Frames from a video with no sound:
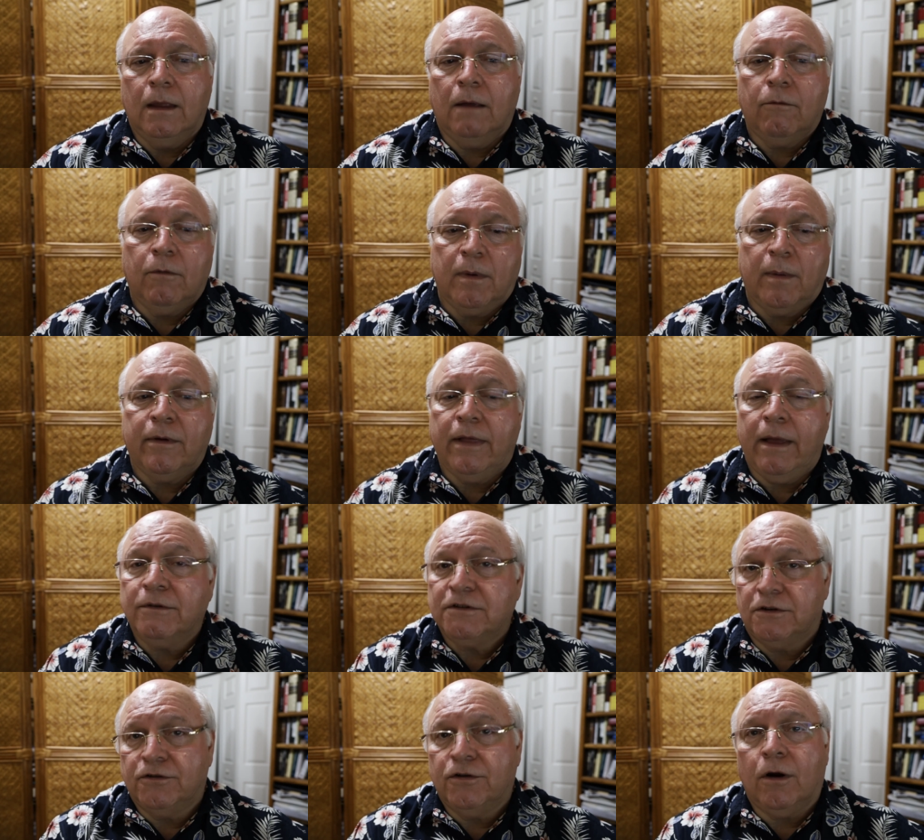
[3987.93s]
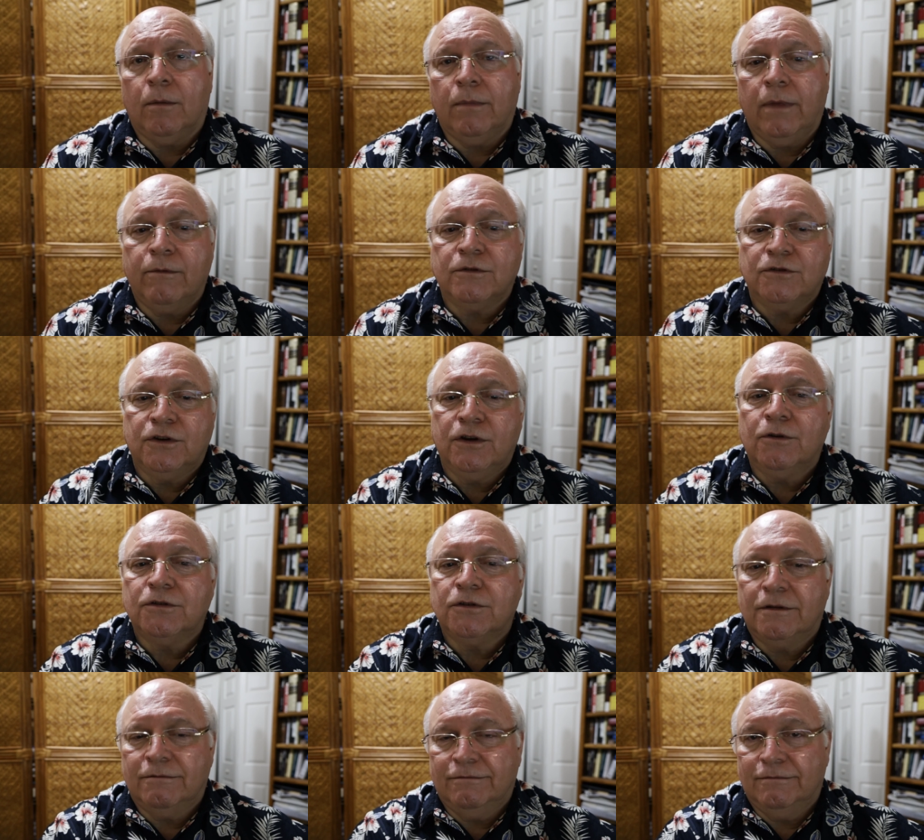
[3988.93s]
Remember, that was a term that was
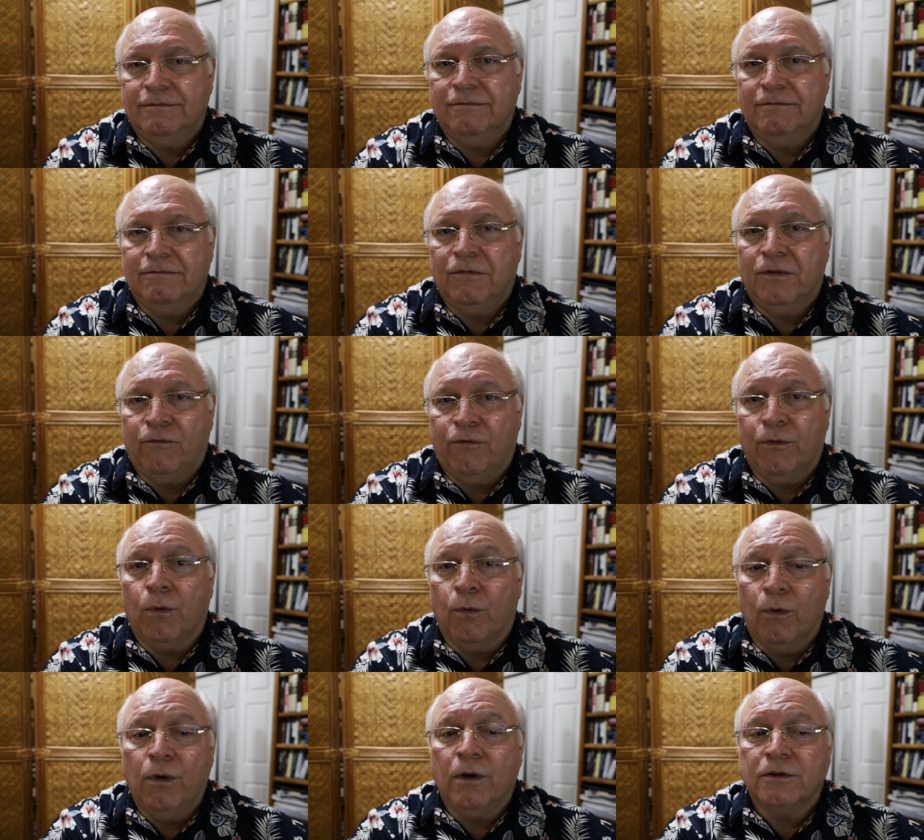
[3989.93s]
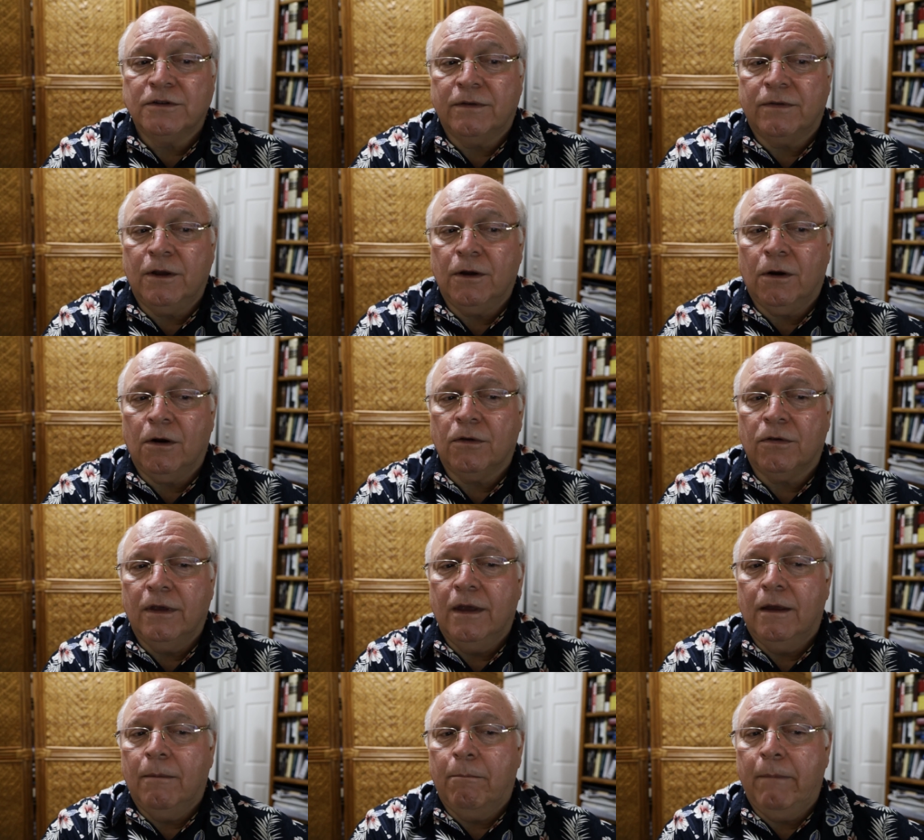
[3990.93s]
used for the rulers of the earth,
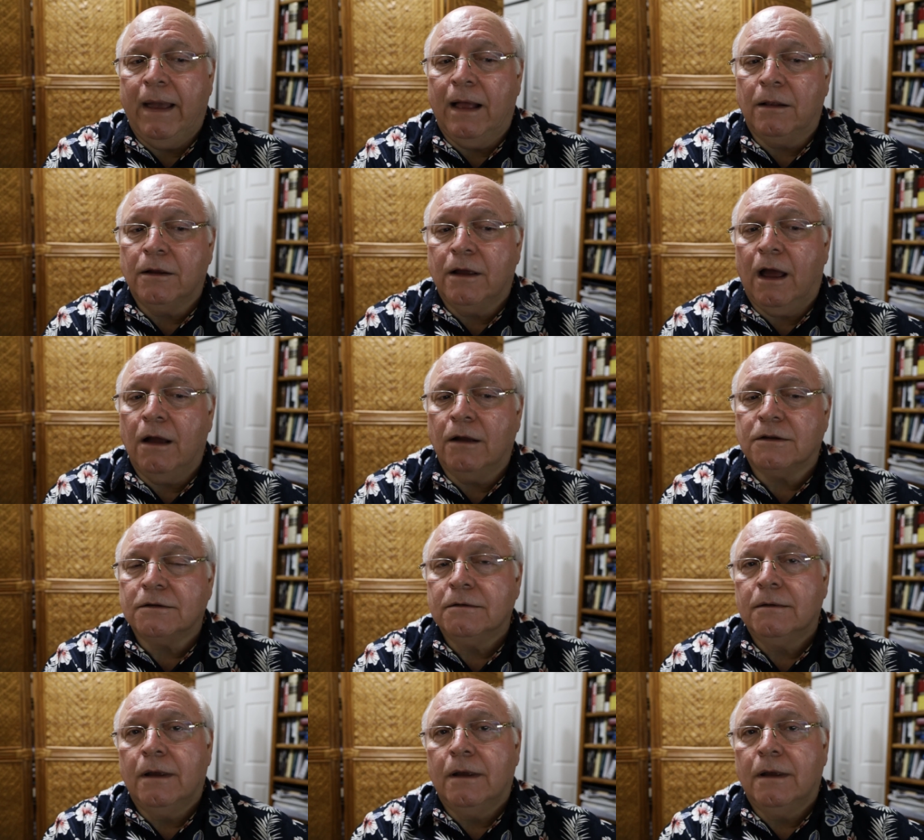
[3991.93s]
male goats.